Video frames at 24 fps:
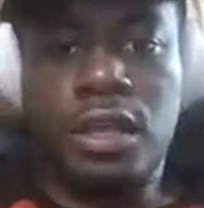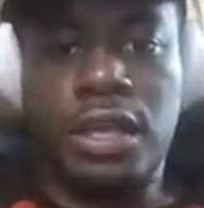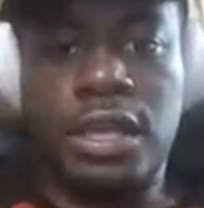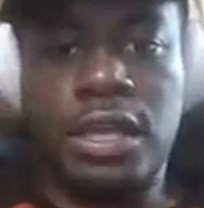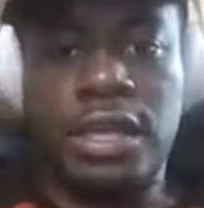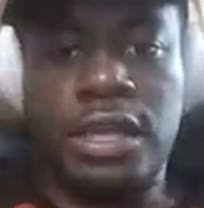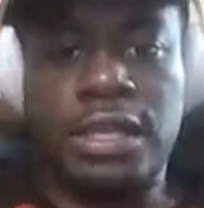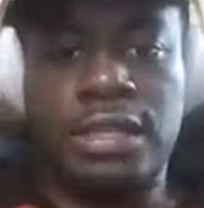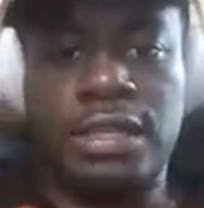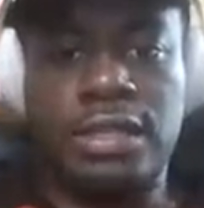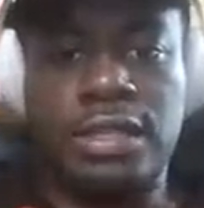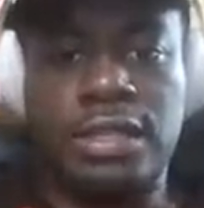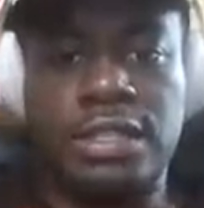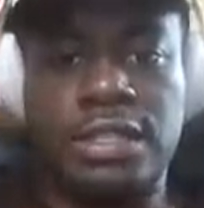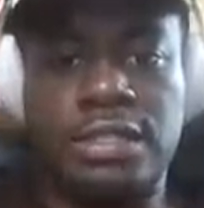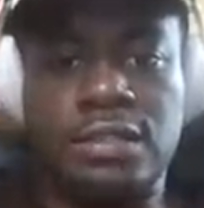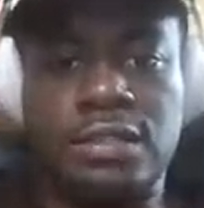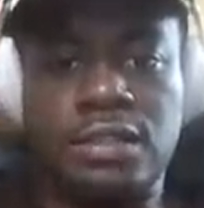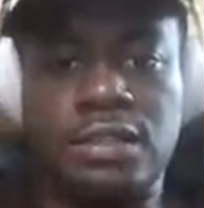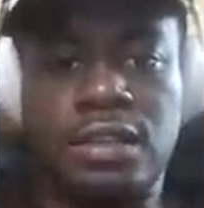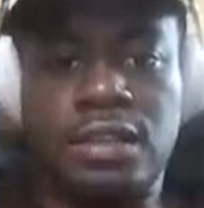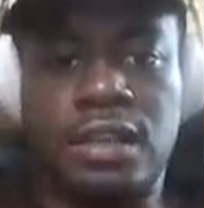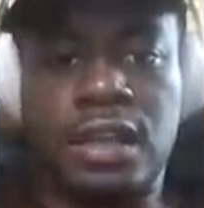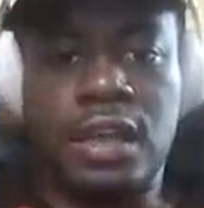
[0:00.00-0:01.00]
and let's
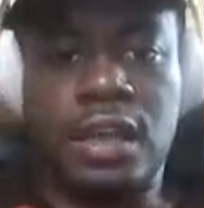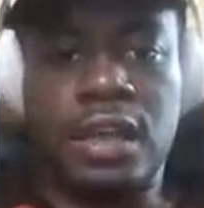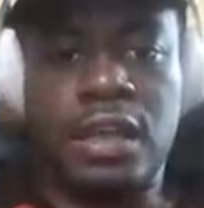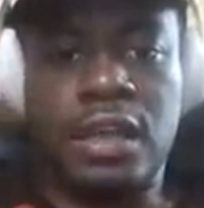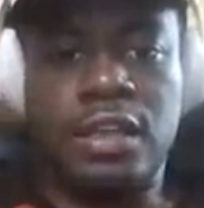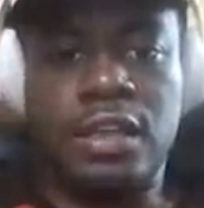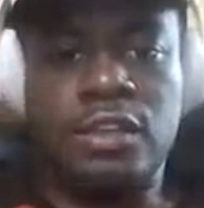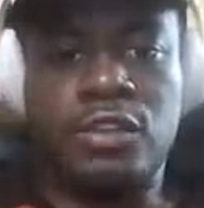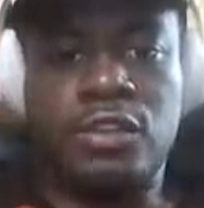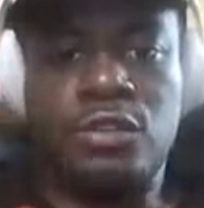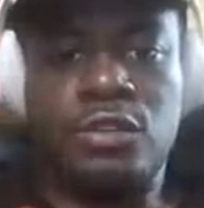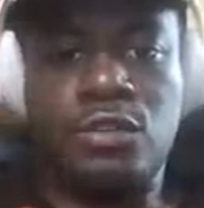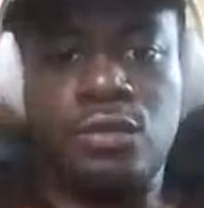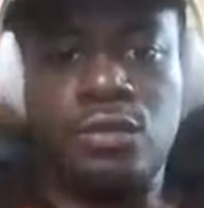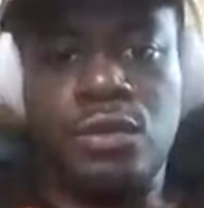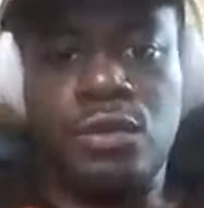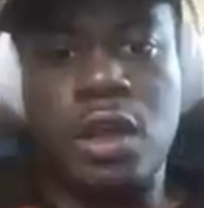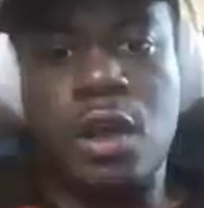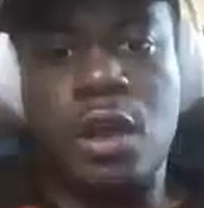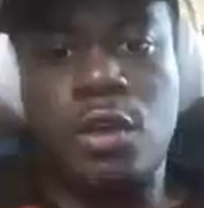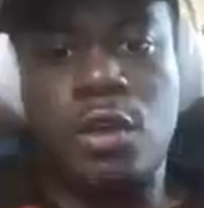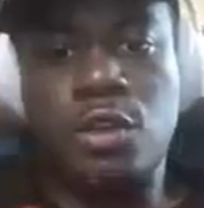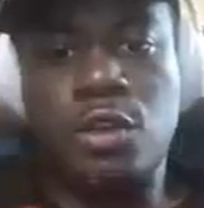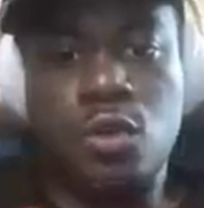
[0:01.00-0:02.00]
look at
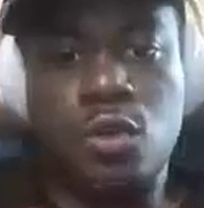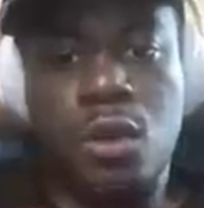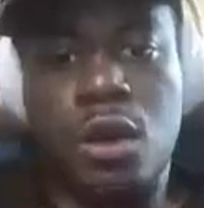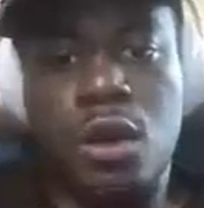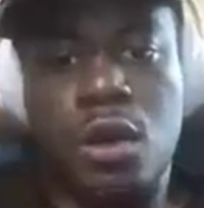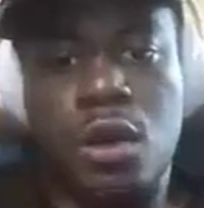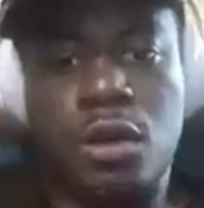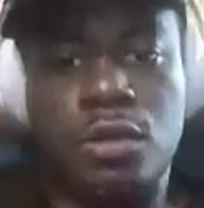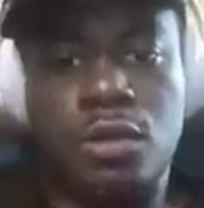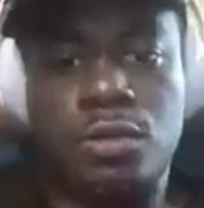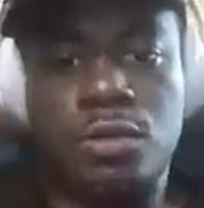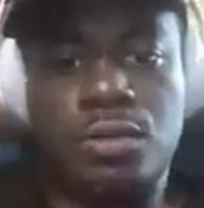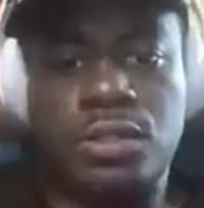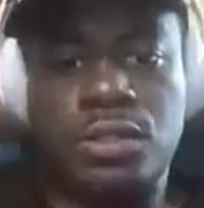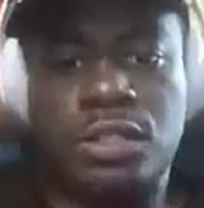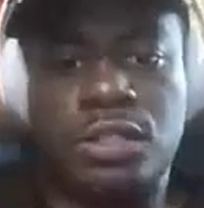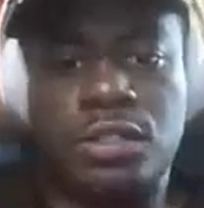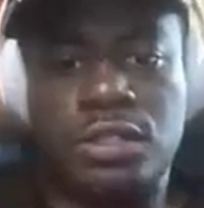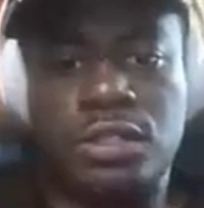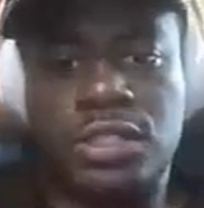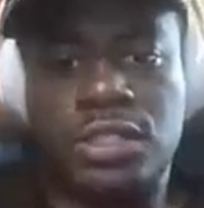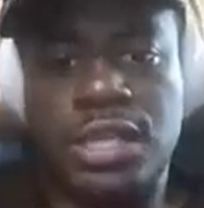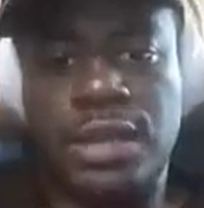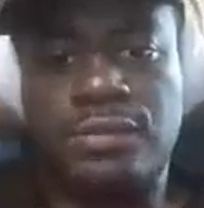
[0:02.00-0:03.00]
you all, which
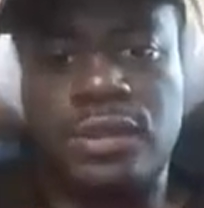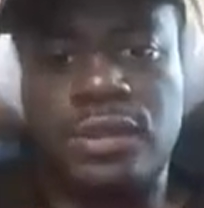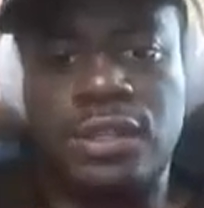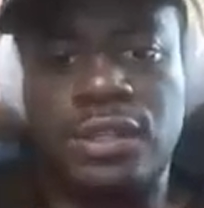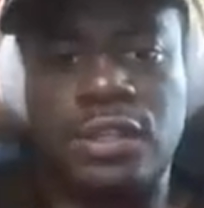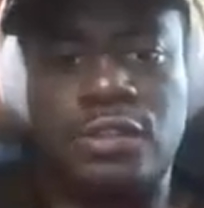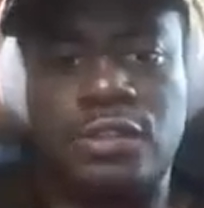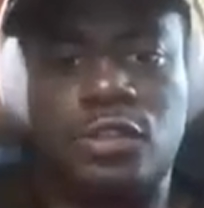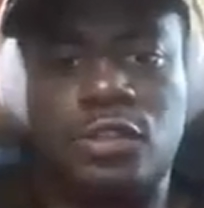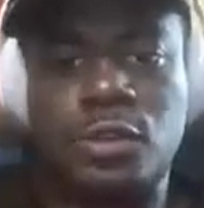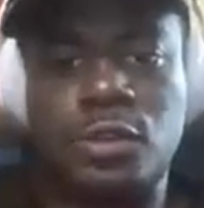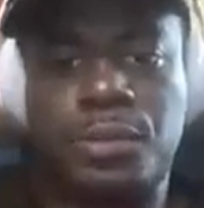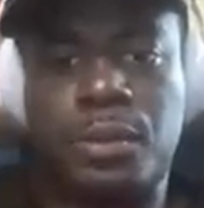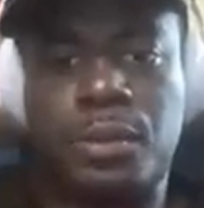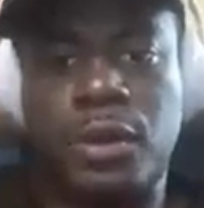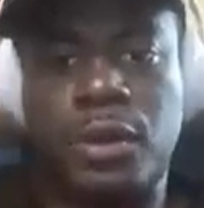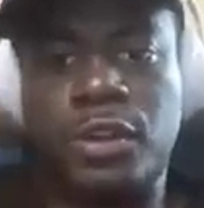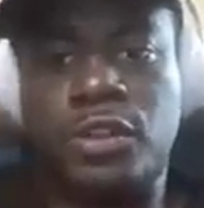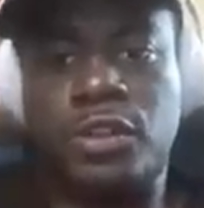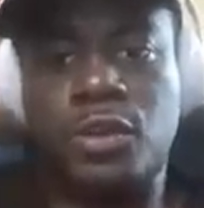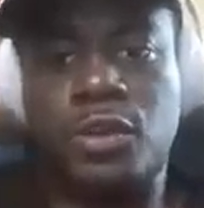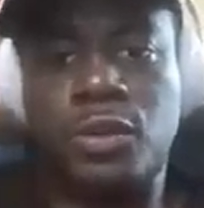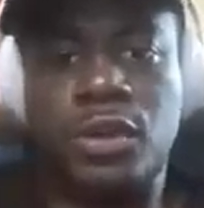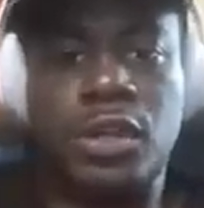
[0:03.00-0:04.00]
is 7 and
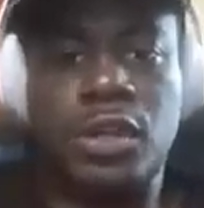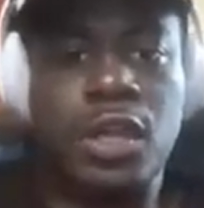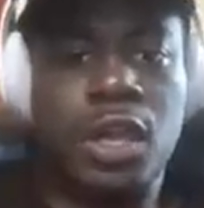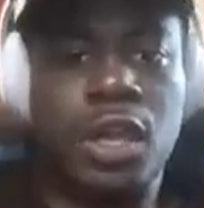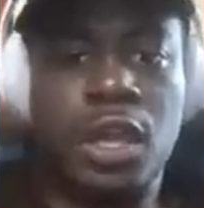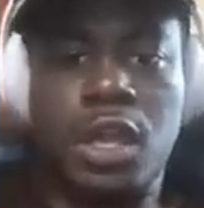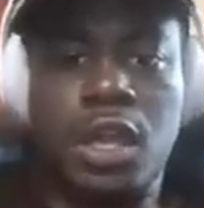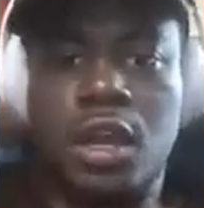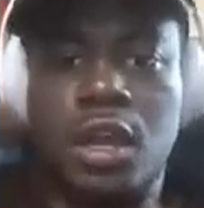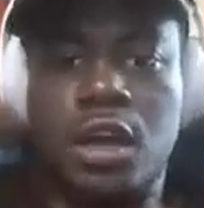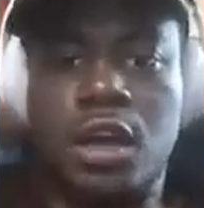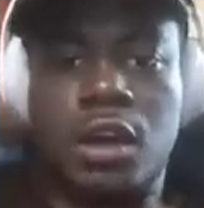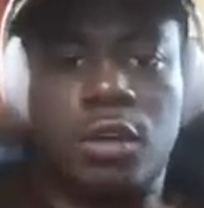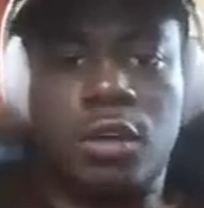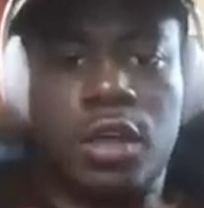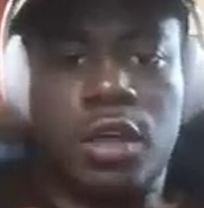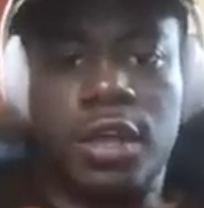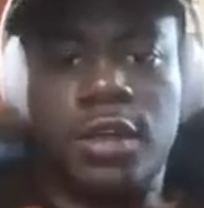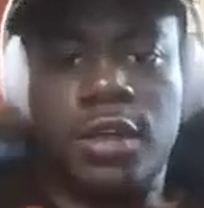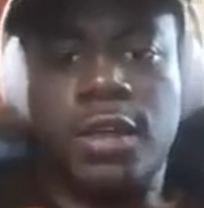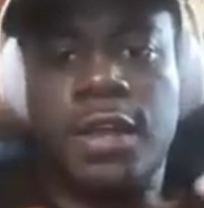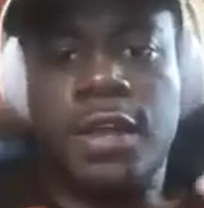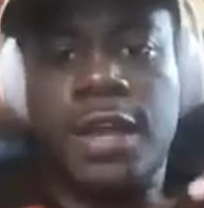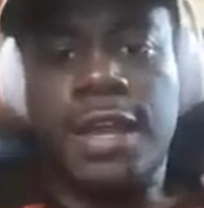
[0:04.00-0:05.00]
2.3.
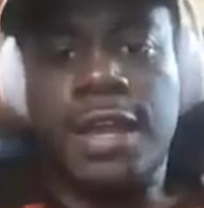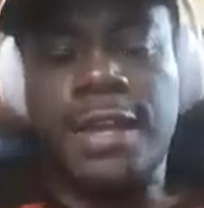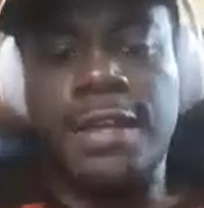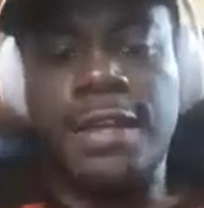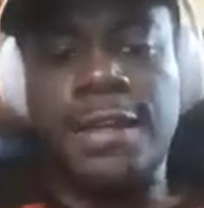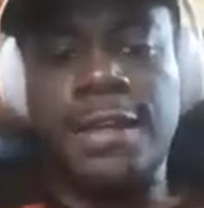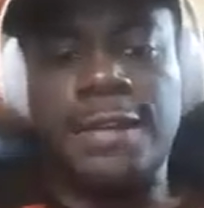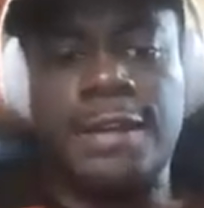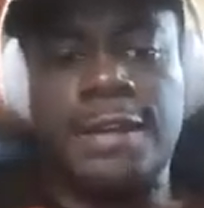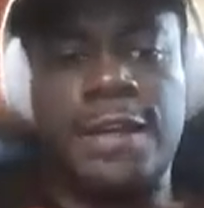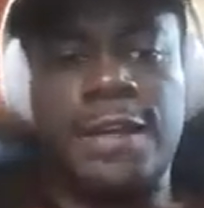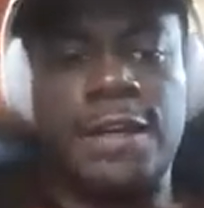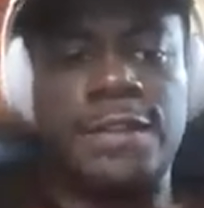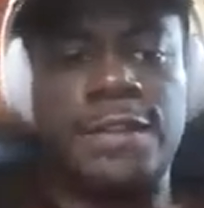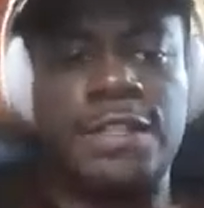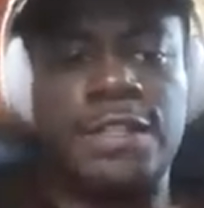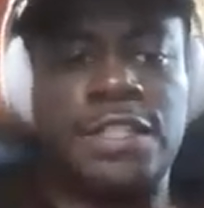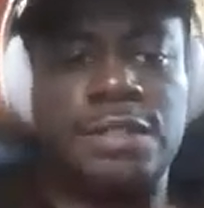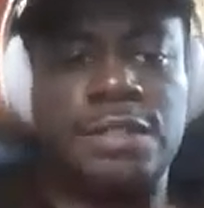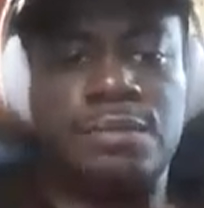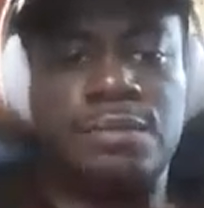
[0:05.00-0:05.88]
Okay, and this is